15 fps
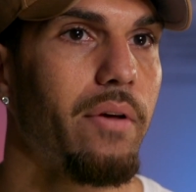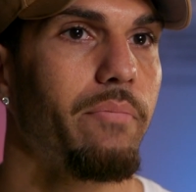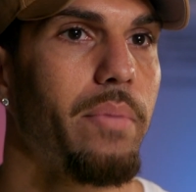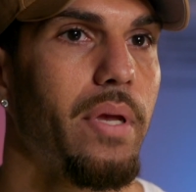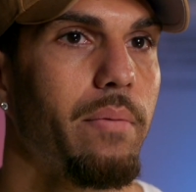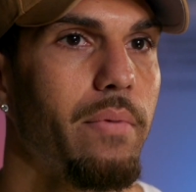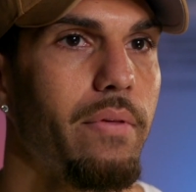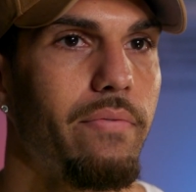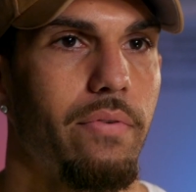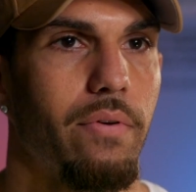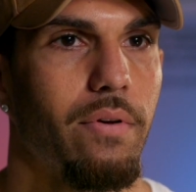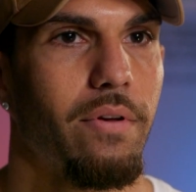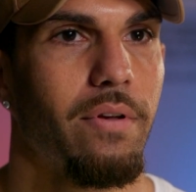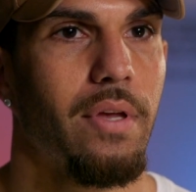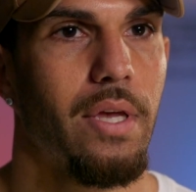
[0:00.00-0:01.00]
I've been with
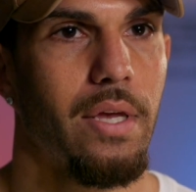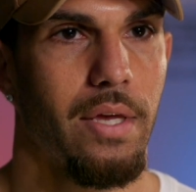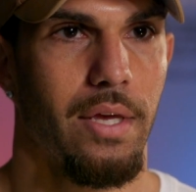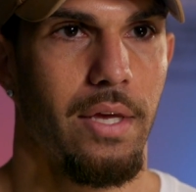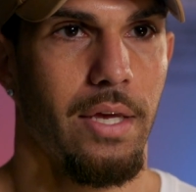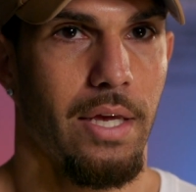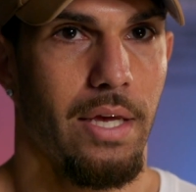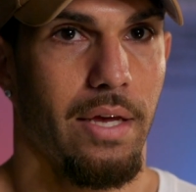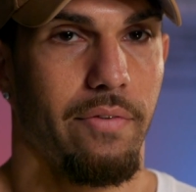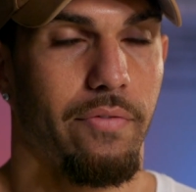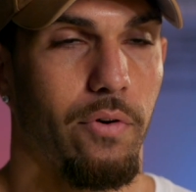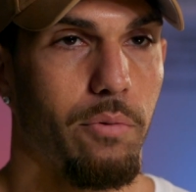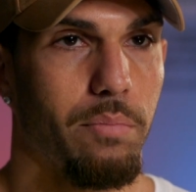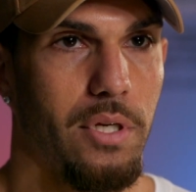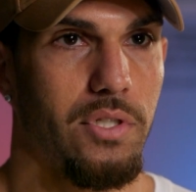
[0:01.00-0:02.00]
for
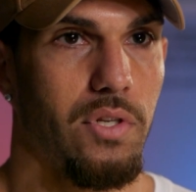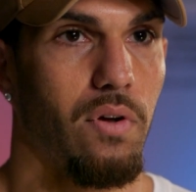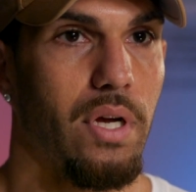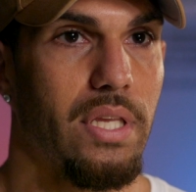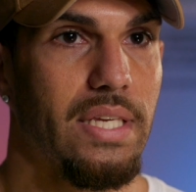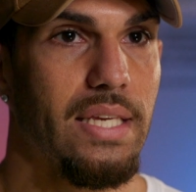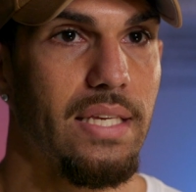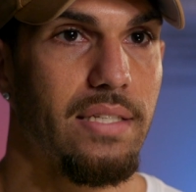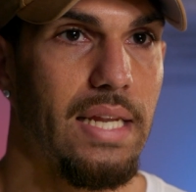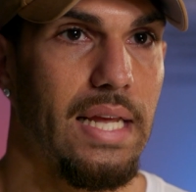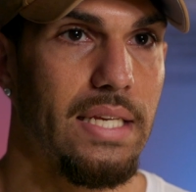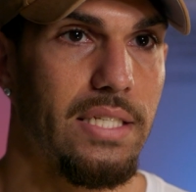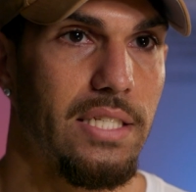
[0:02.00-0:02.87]
almost 9 years now.